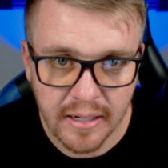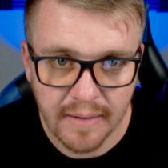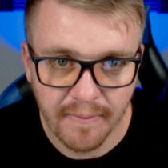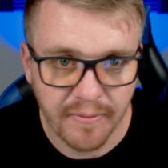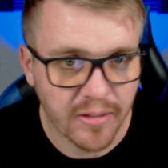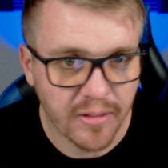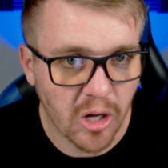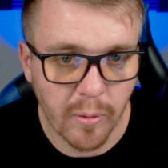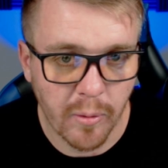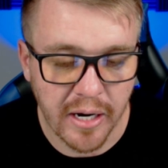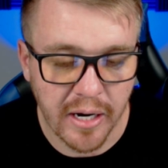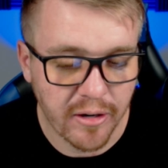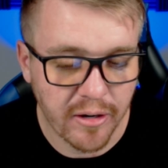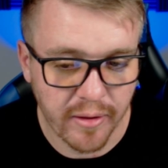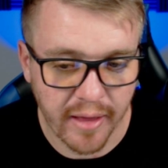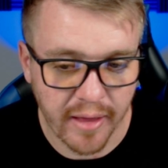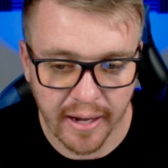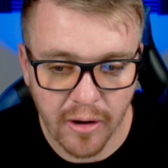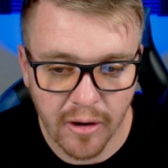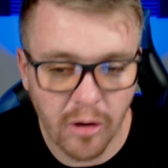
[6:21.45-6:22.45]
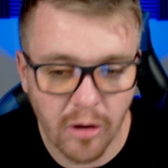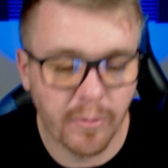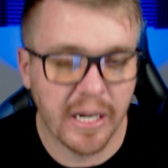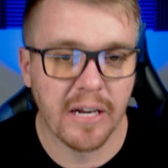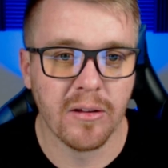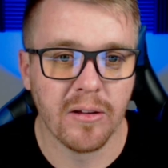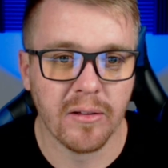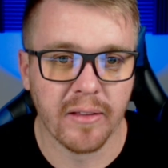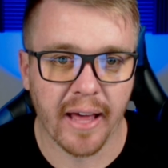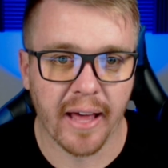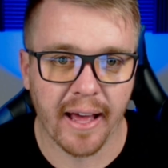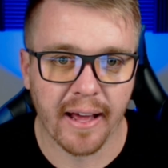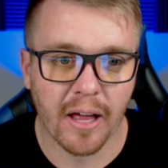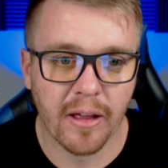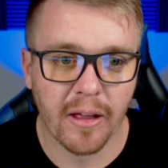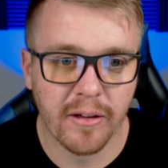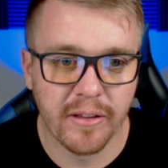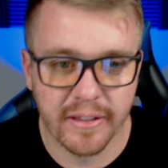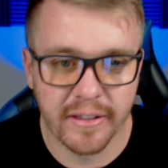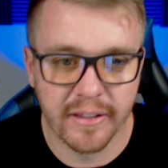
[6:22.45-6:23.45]
Nobody knew that. Nobody knew that other
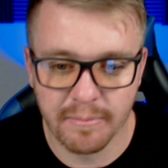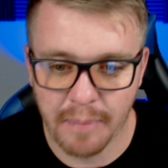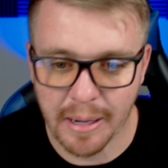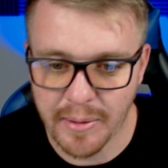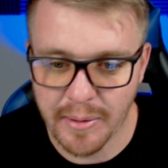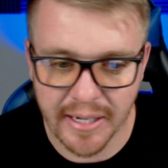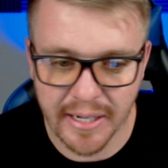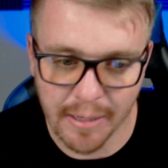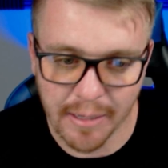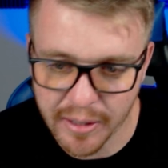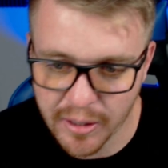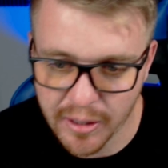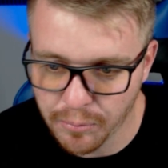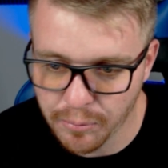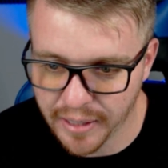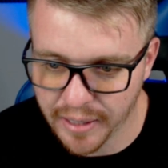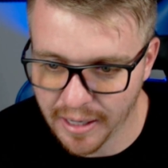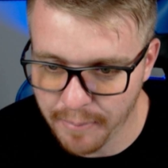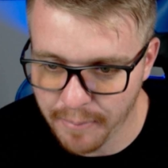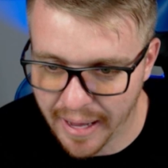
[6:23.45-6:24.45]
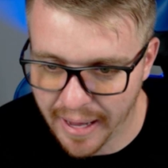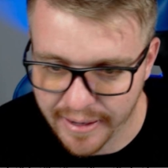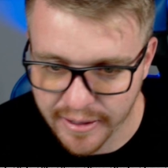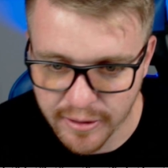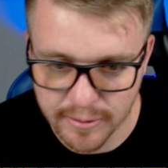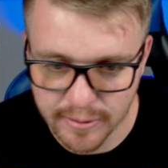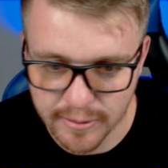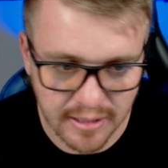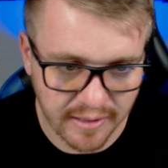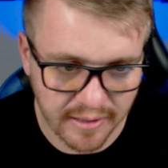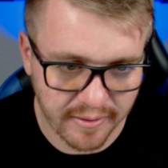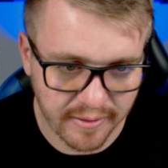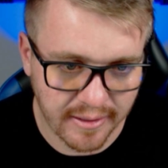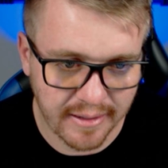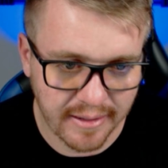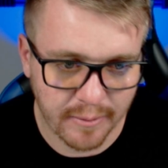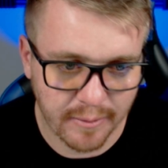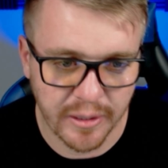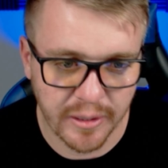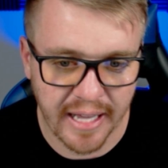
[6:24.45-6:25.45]
than maybe the company who put out bad news or something
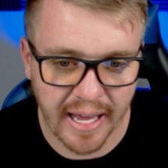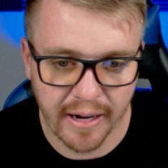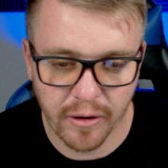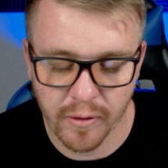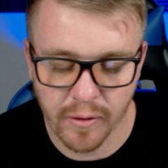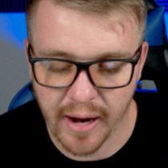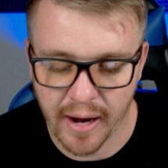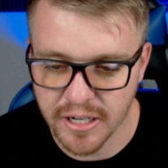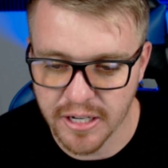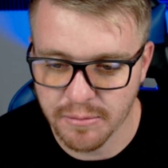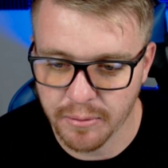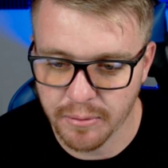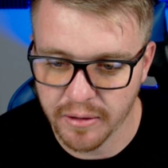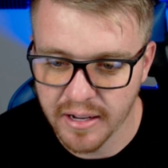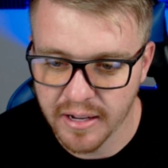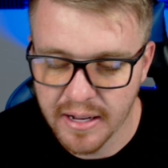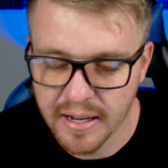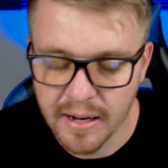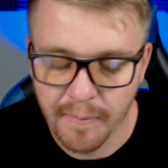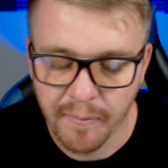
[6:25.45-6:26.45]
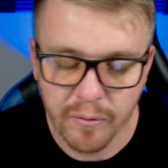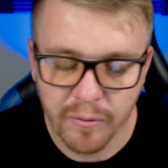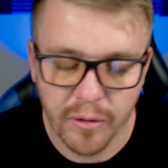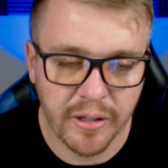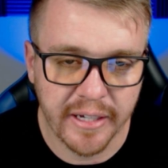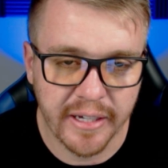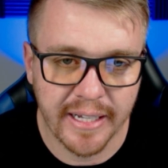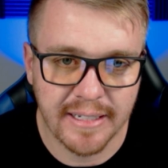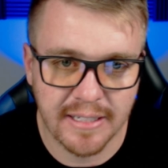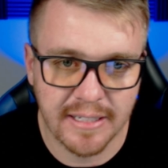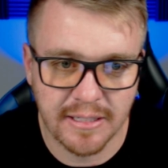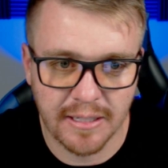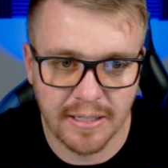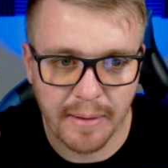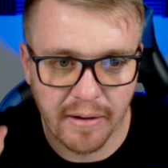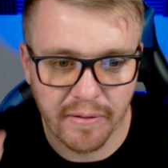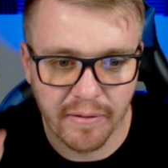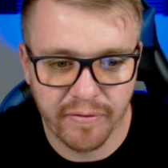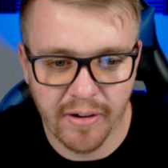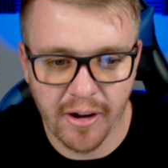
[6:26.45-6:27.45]
when that crashed. But really, it's just
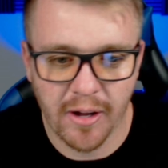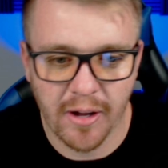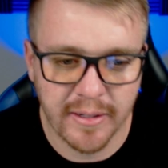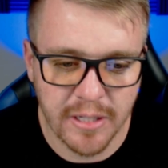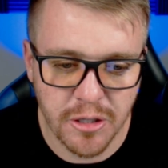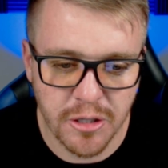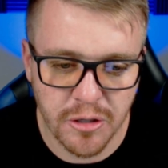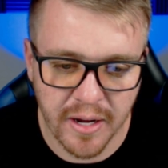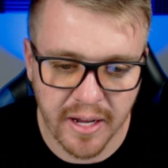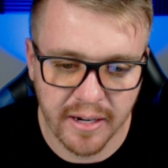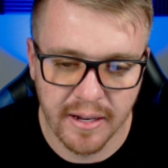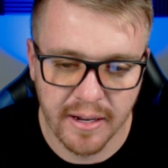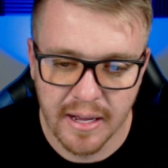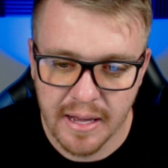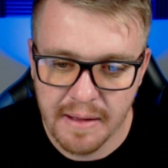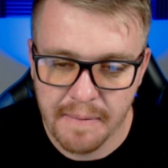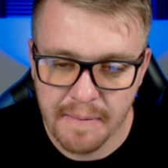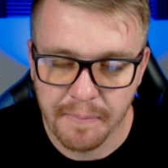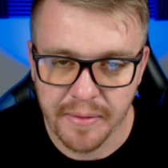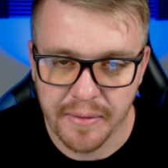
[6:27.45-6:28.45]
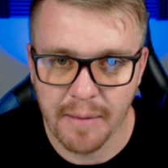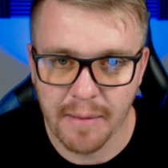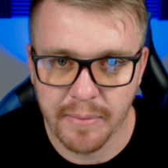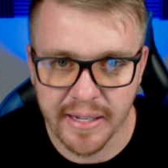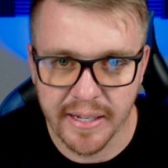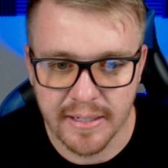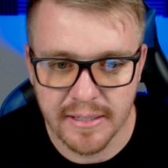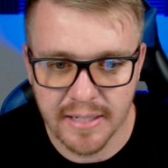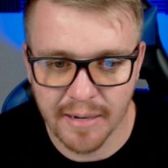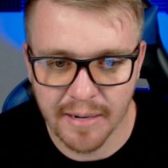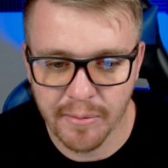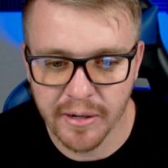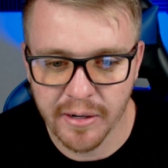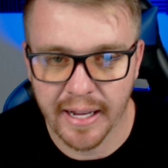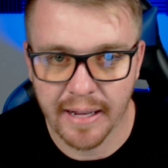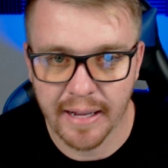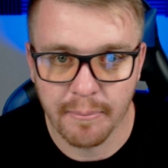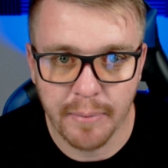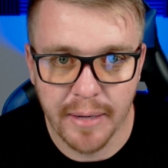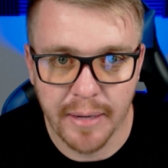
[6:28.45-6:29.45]
about following the trend, not being stubborn,
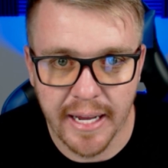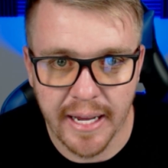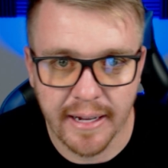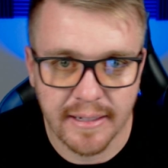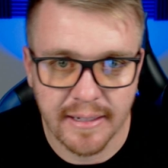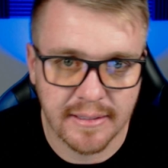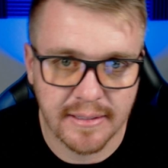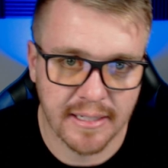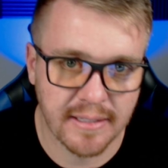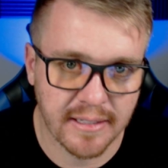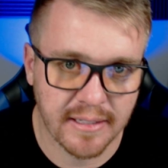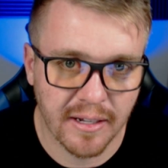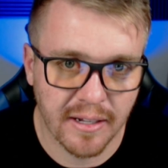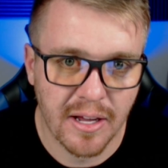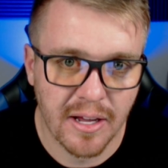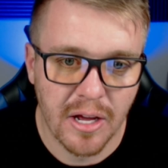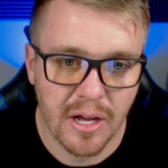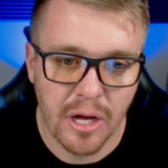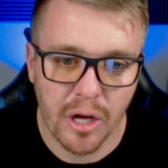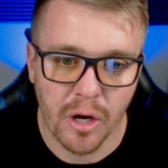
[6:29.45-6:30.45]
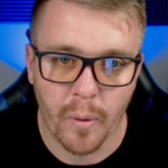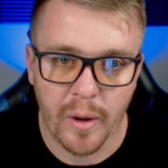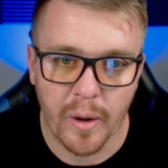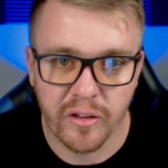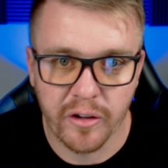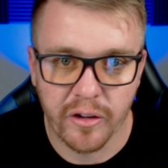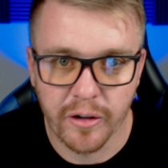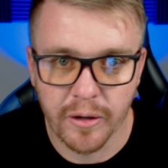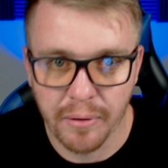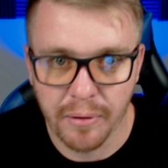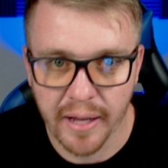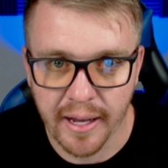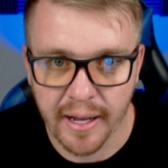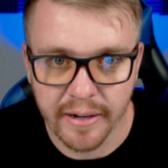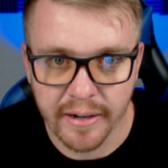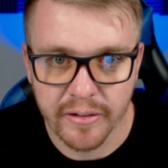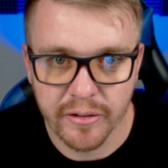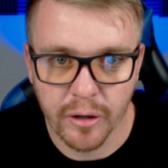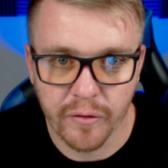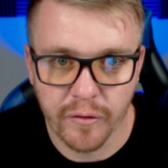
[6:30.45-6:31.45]
and being consistent with your plan.
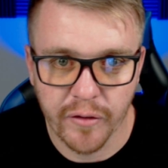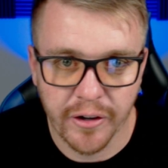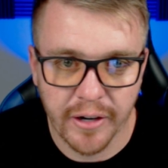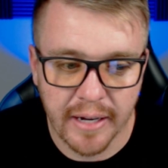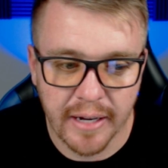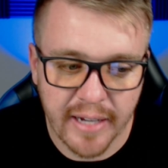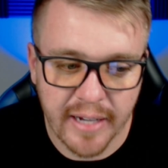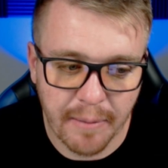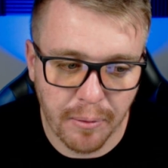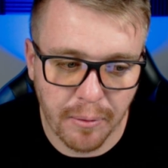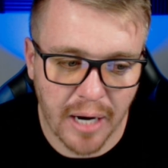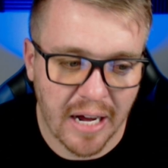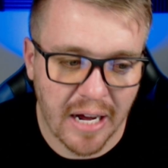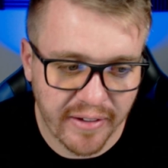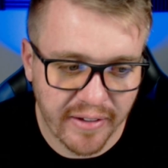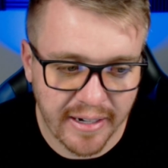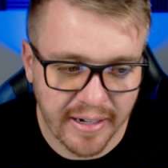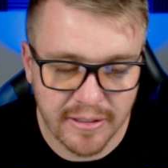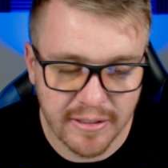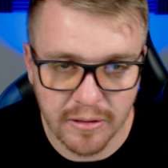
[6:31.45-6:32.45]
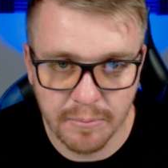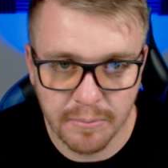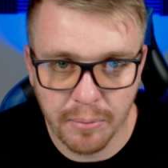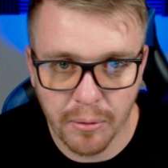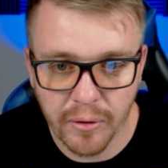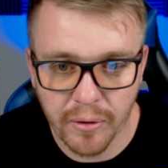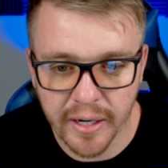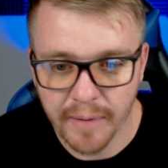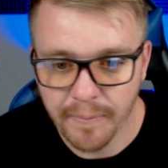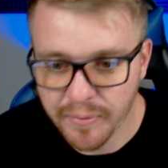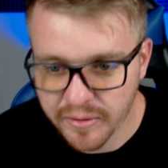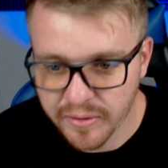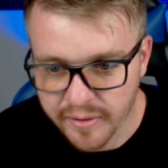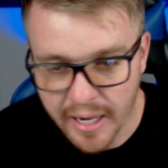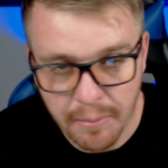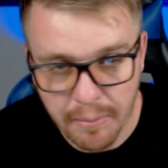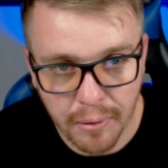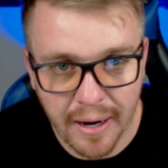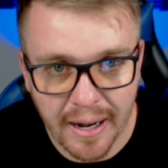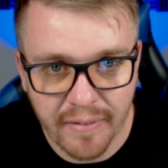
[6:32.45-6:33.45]
So if you're going to take profit at a certain point, take
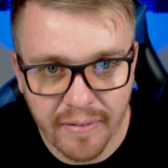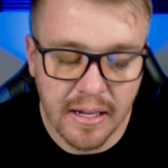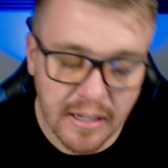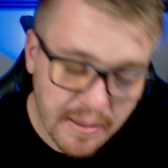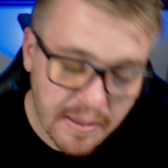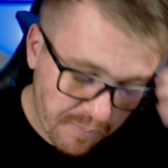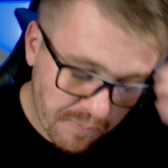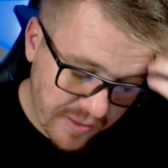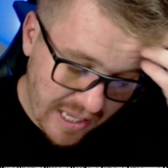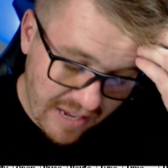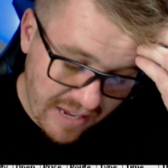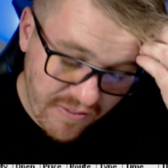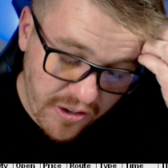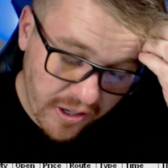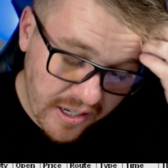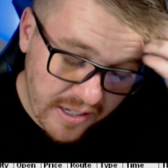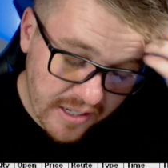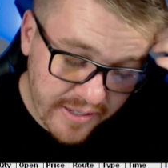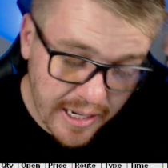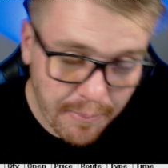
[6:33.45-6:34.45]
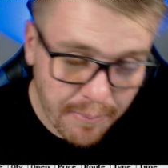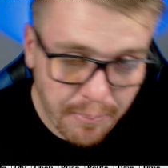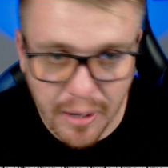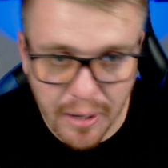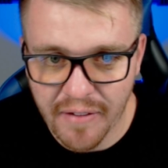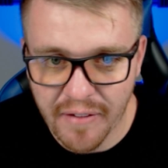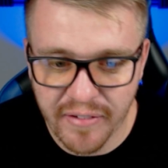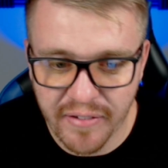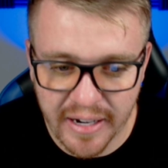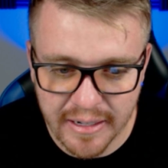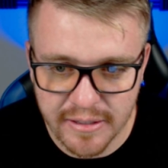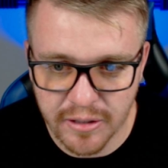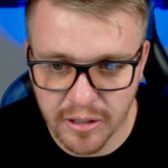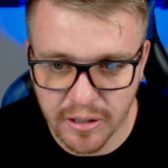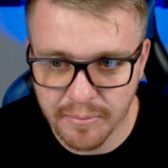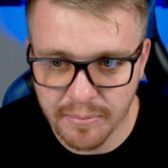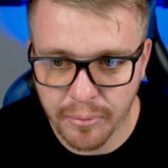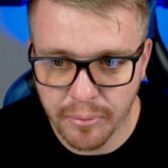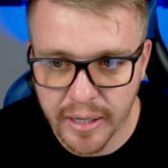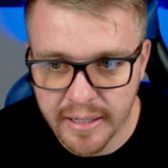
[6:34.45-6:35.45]
profit. If you're going to take profit at a certain
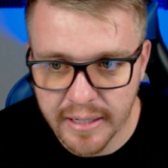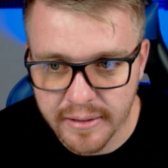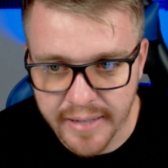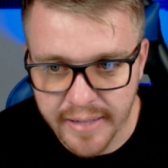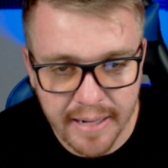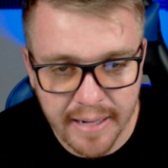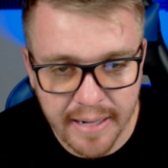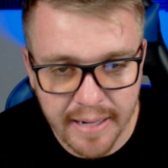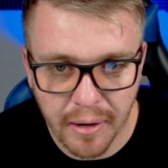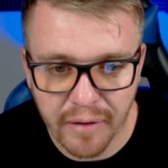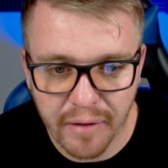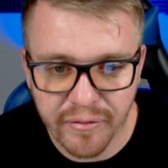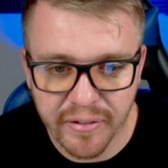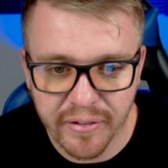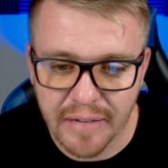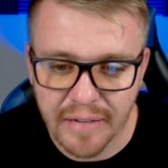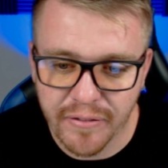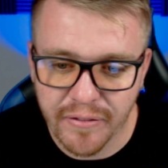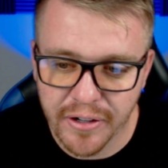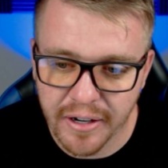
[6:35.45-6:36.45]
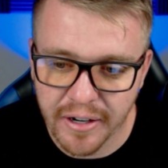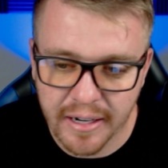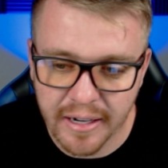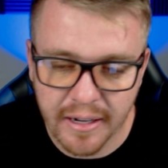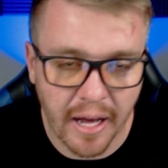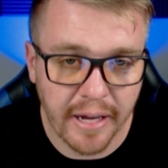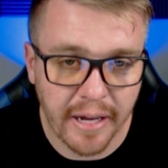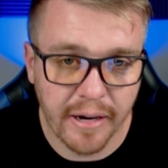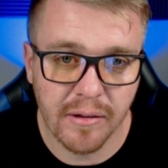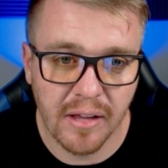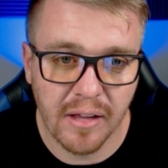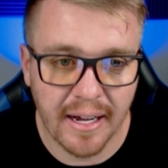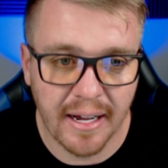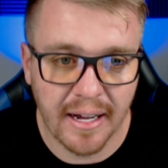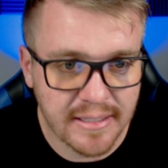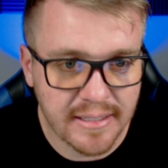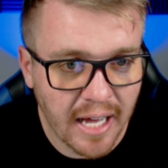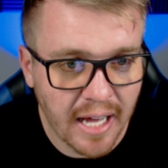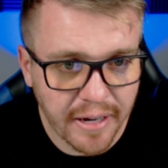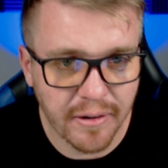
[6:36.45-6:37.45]
point, take profit. If you're going to cut your loss,
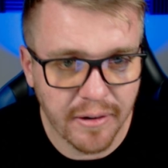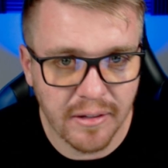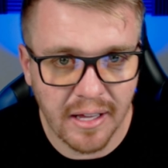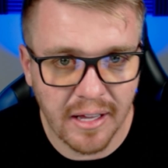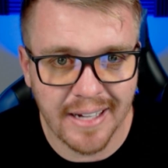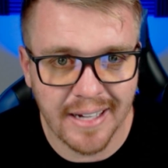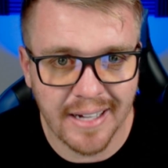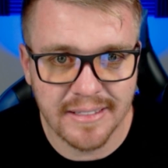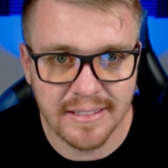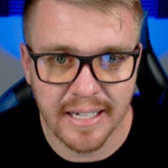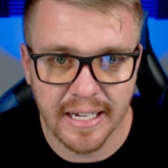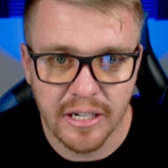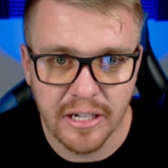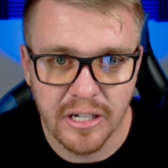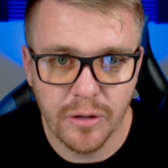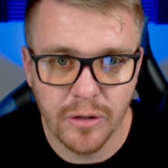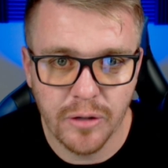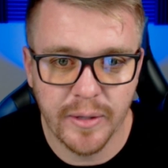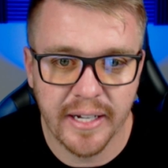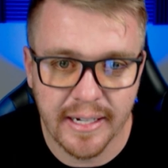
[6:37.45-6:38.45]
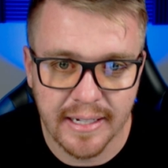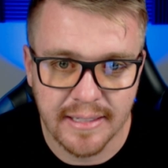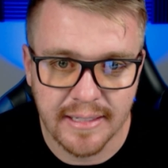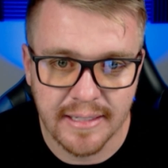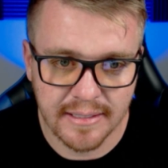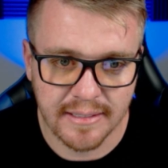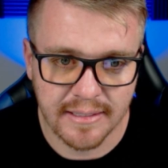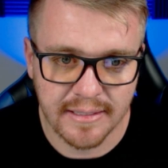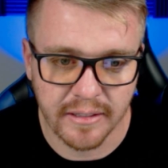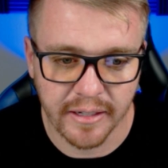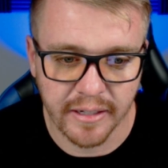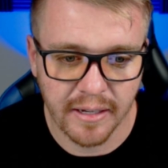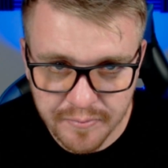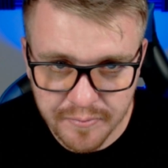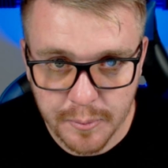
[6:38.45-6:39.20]
cut your loss and do it consistently.